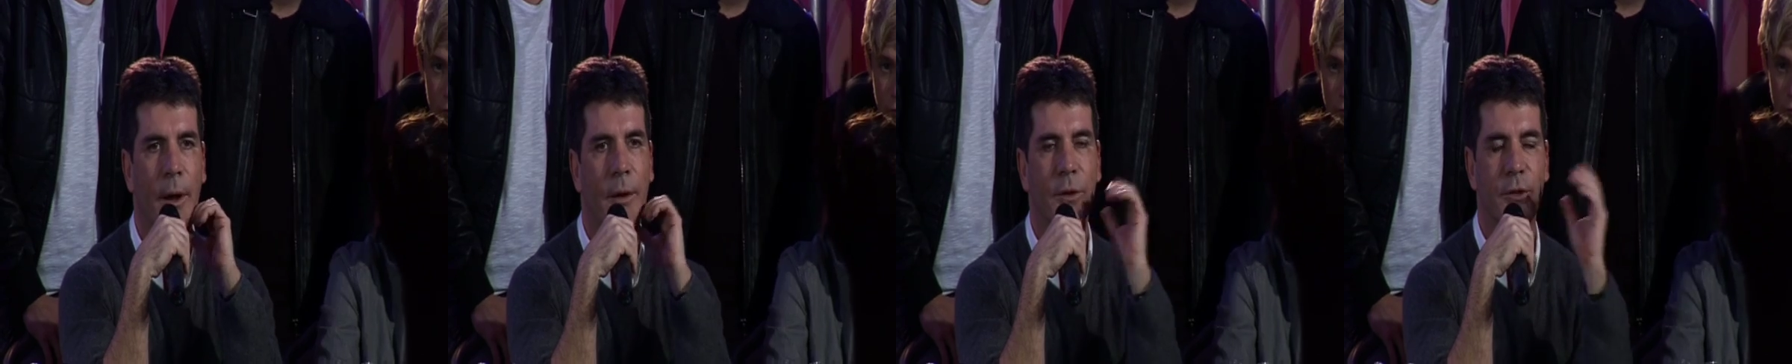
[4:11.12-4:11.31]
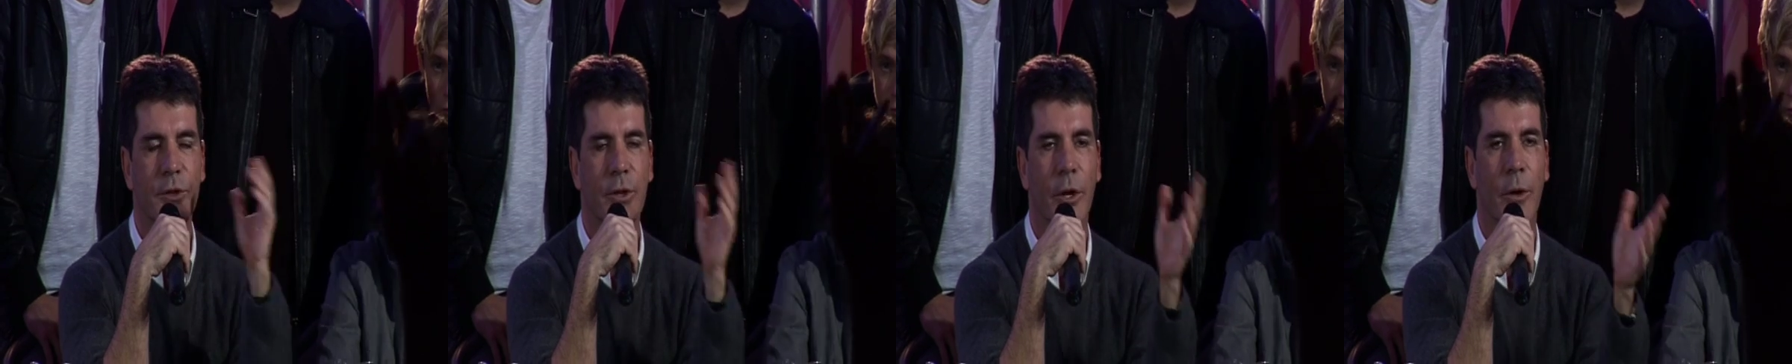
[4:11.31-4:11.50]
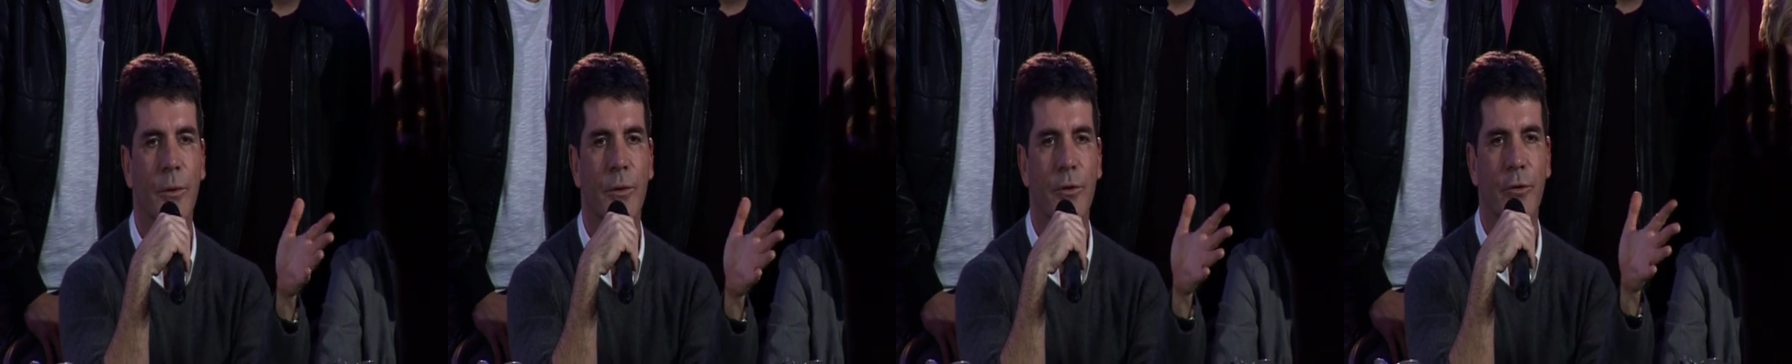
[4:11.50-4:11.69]
and the
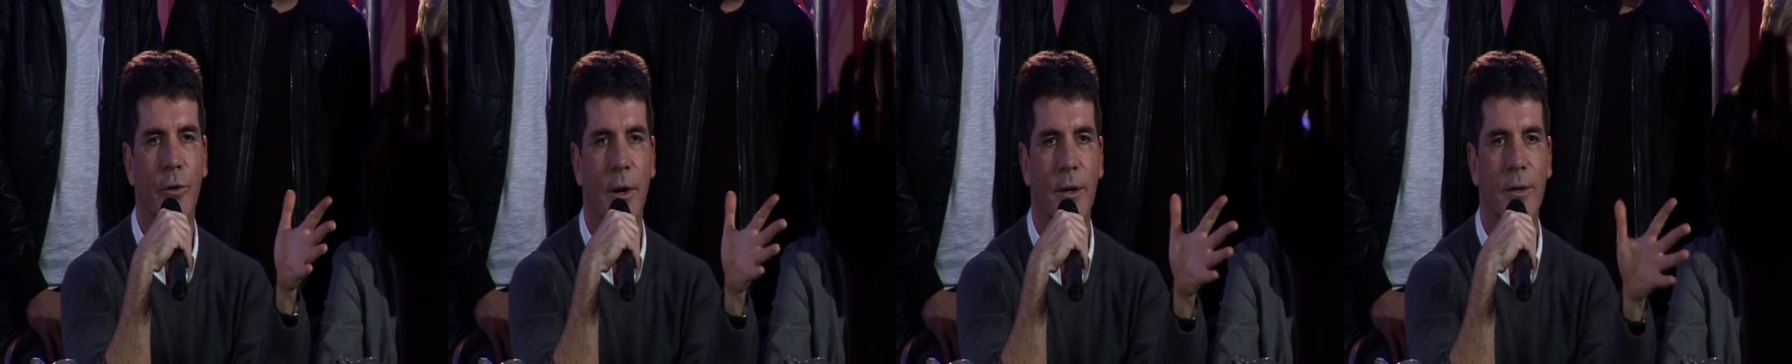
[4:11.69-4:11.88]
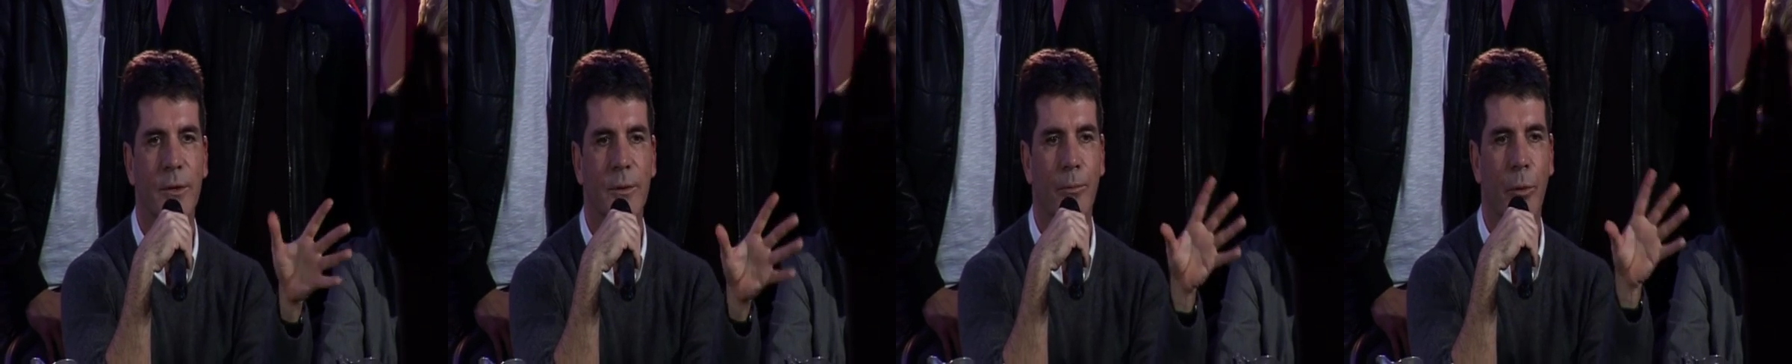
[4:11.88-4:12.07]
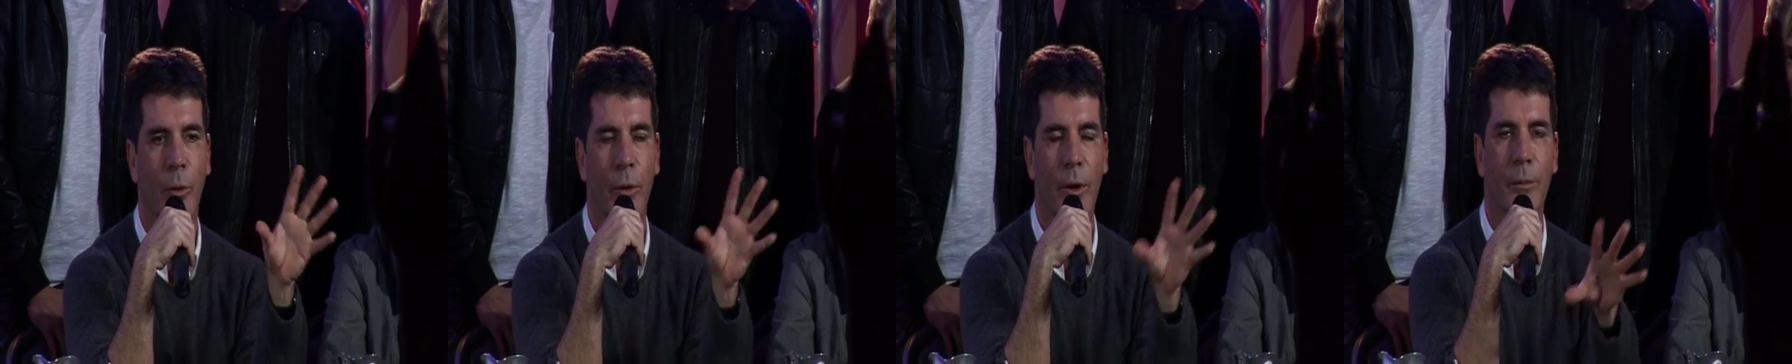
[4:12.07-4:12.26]
show were trying to
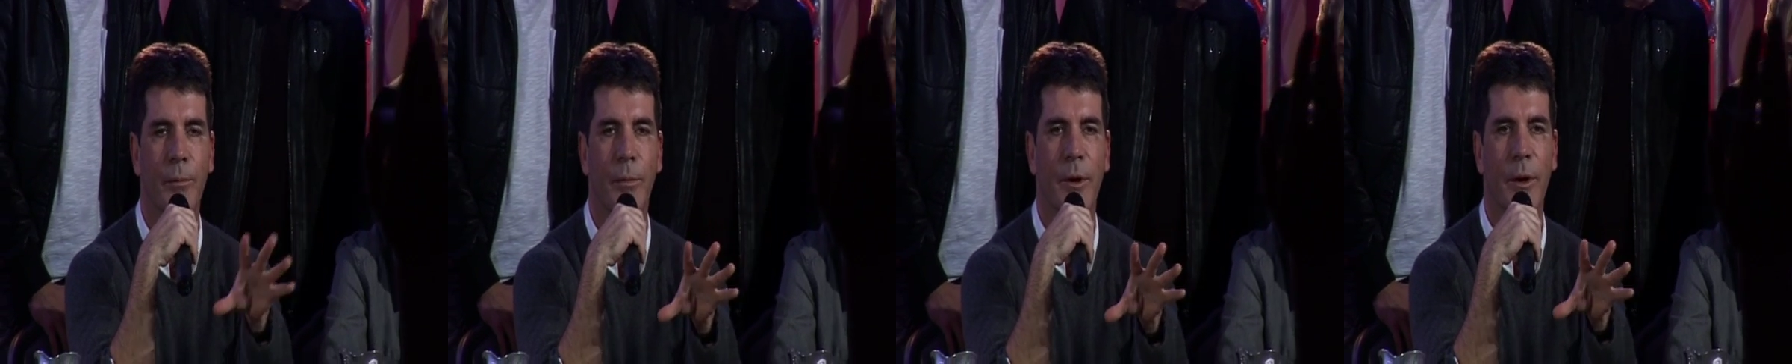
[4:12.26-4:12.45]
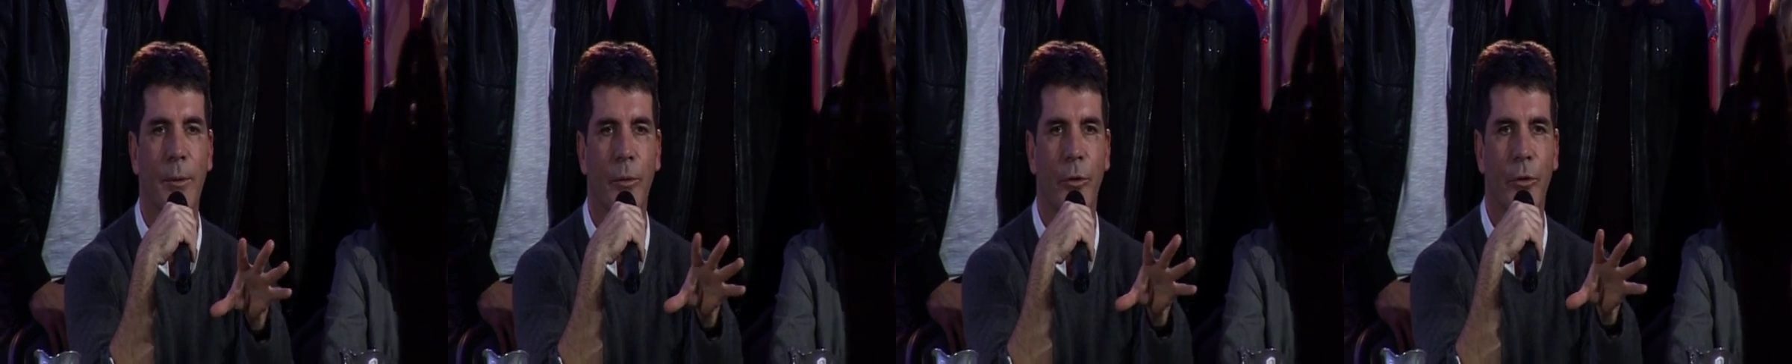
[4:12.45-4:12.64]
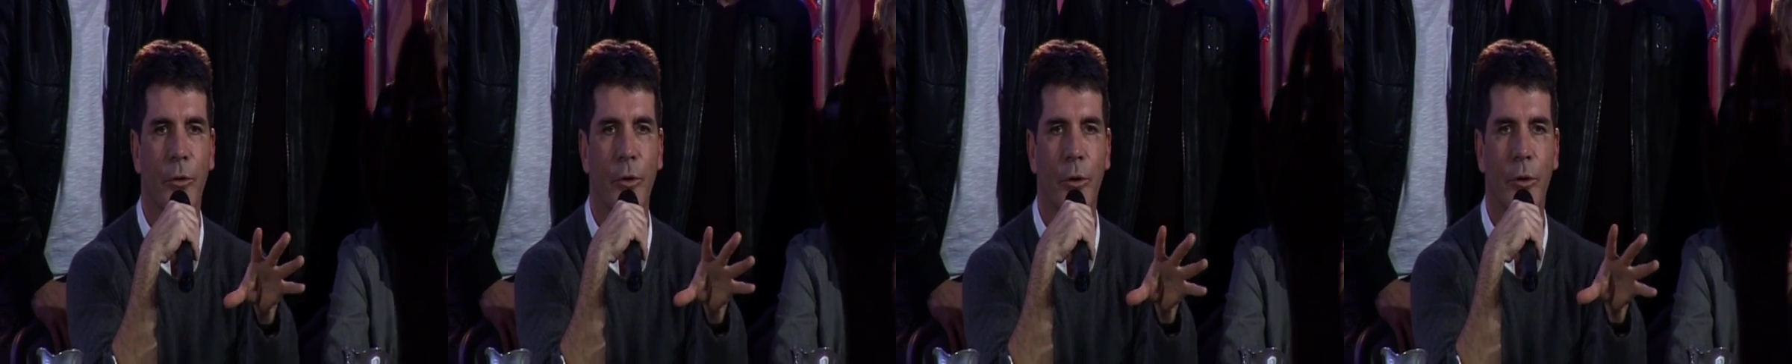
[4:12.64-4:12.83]
point
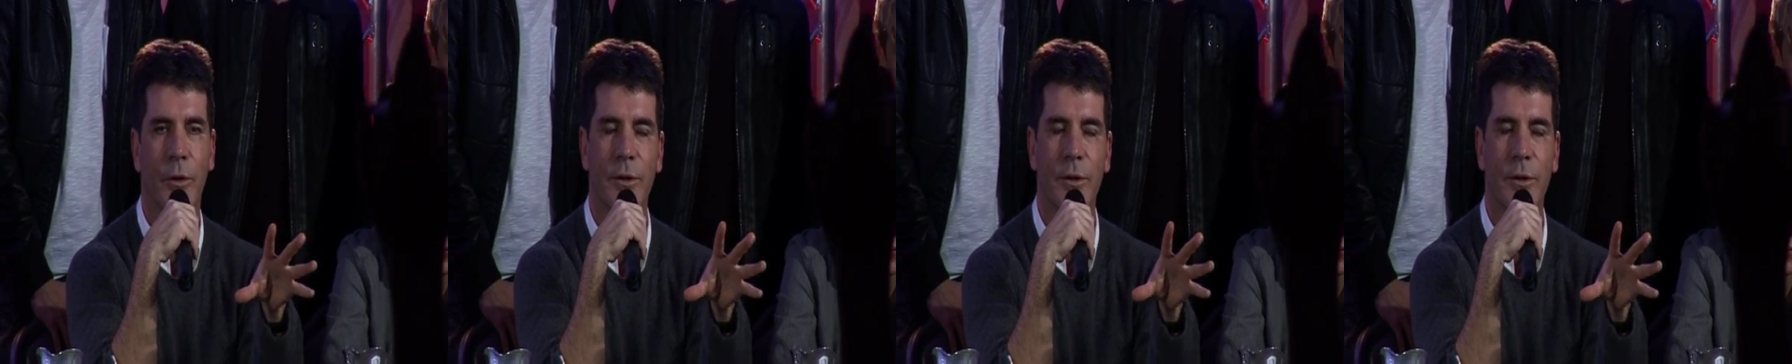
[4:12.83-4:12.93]
people to